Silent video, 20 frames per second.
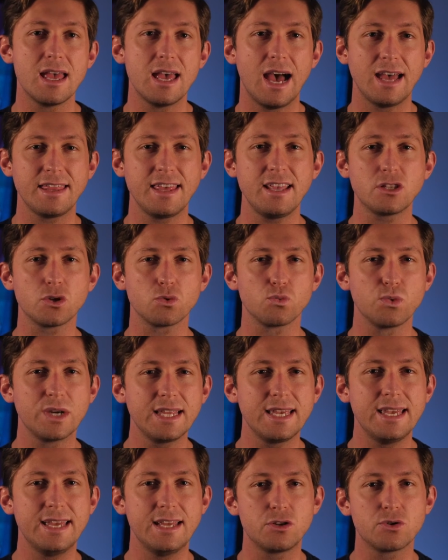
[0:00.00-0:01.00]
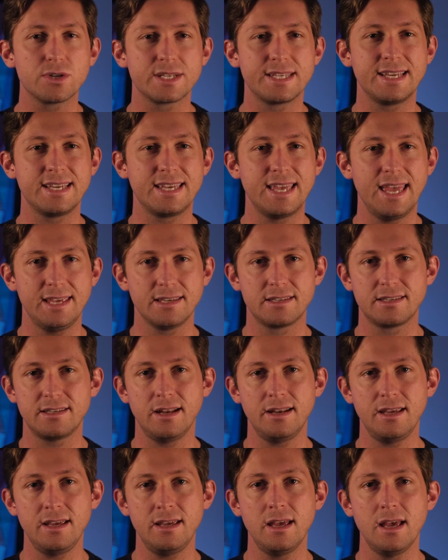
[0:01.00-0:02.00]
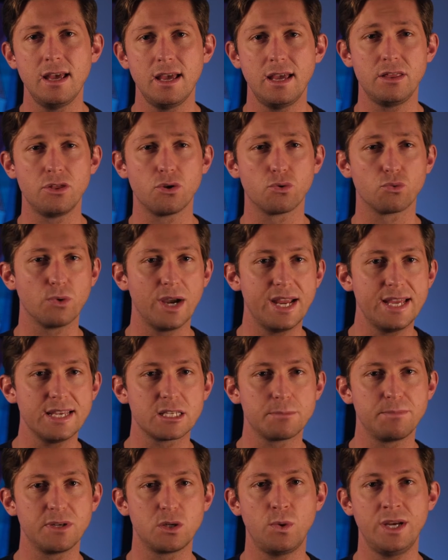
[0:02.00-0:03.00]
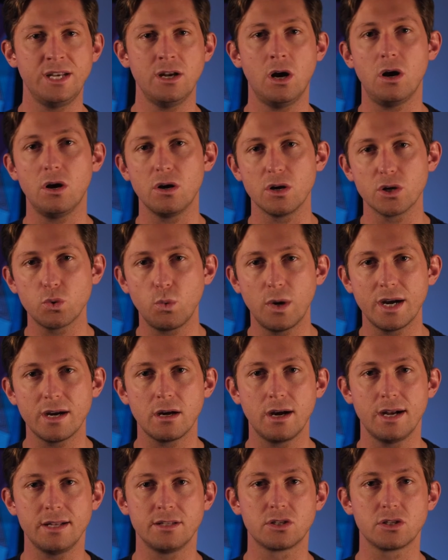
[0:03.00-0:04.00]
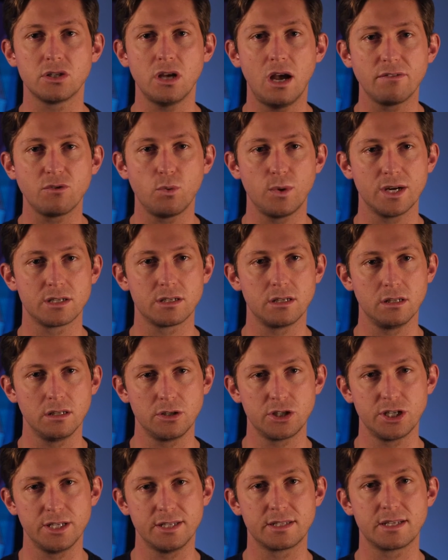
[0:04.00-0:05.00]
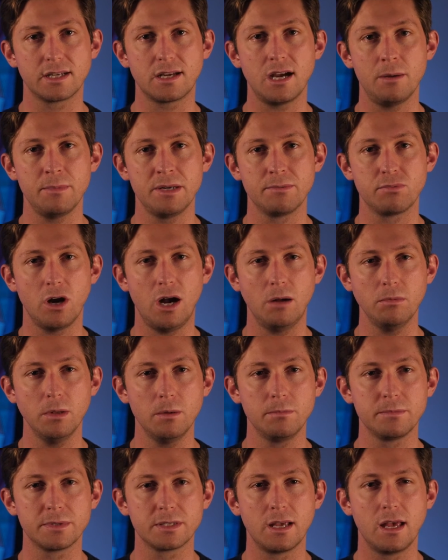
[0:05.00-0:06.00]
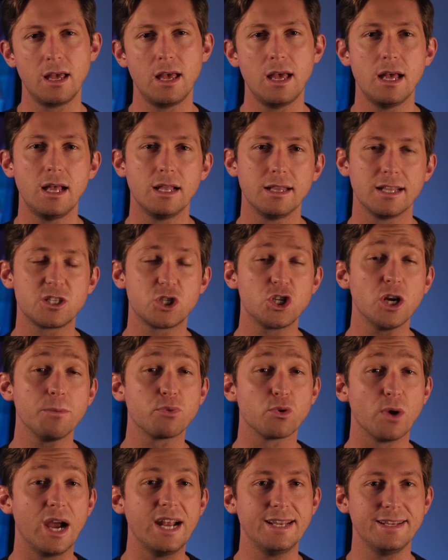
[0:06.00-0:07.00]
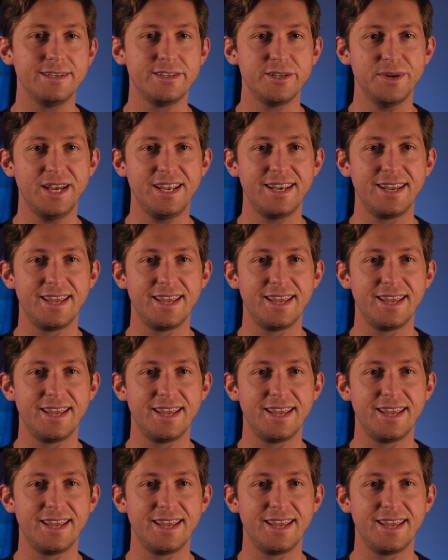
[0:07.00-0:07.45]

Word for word: I think it's a really interesting case study in the race between hardware and software solutions to common problems. Let's jump right into it.